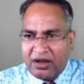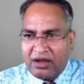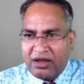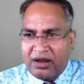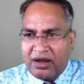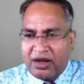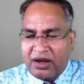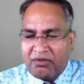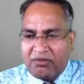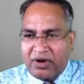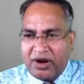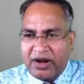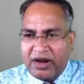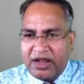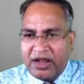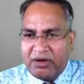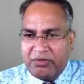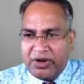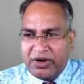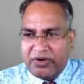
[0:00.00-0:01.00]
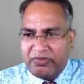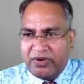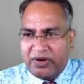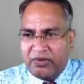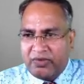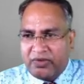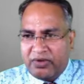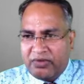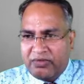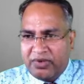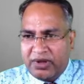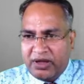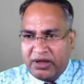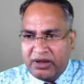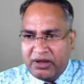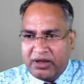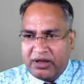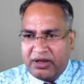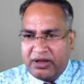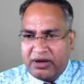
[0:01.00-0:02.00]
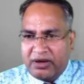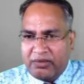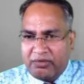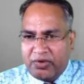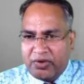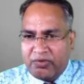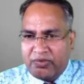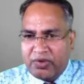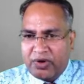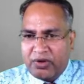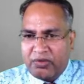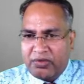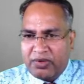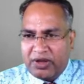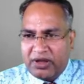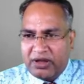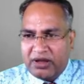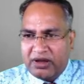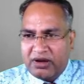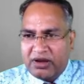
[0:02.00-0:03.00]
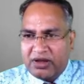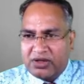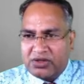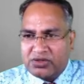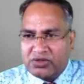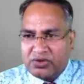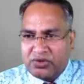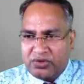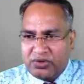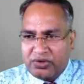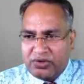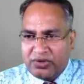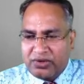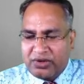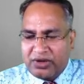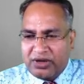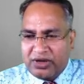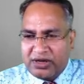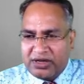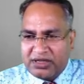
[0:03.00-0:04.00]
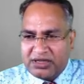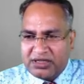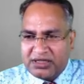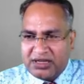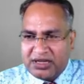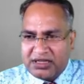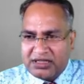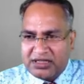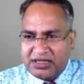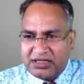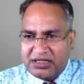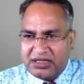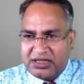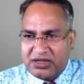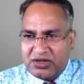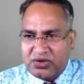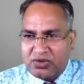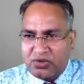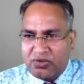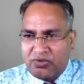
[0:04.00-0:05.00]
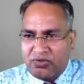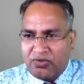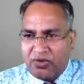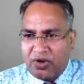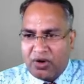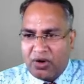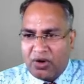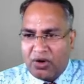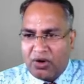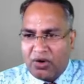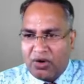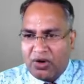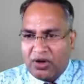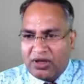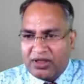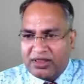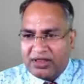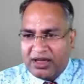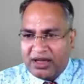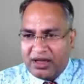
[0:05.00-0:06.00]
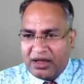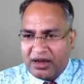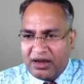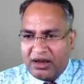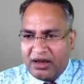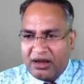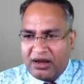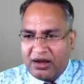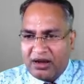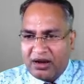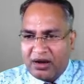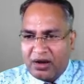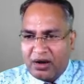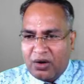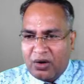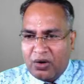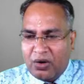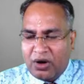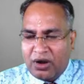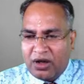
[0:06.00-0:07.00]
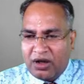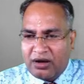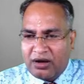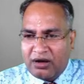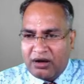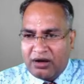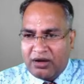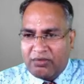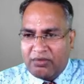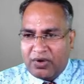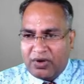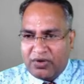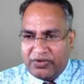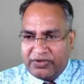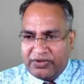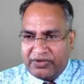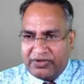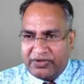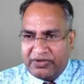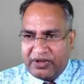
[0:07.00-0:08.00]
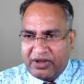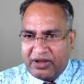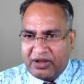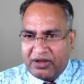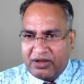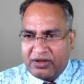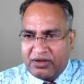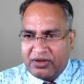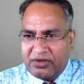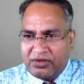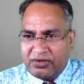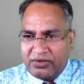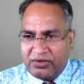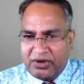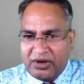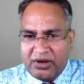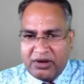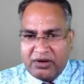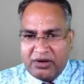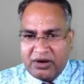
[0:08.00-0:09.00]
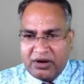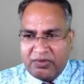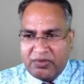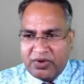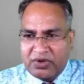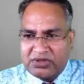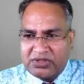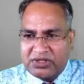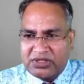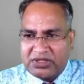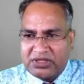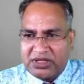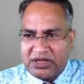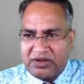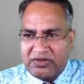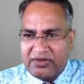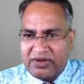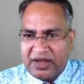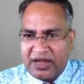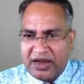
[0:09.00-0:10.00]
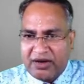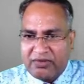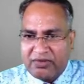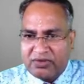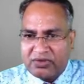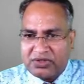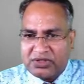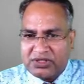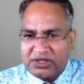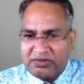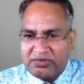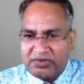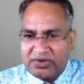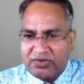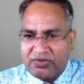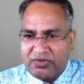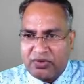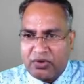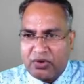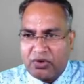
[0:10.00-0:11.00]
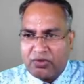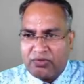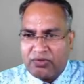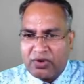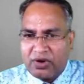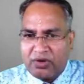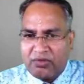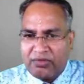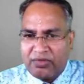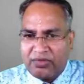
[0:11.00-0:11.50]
required element will be removed from here. So it is necessary to follow the in order processing. So in order processing, we have to shift 4 from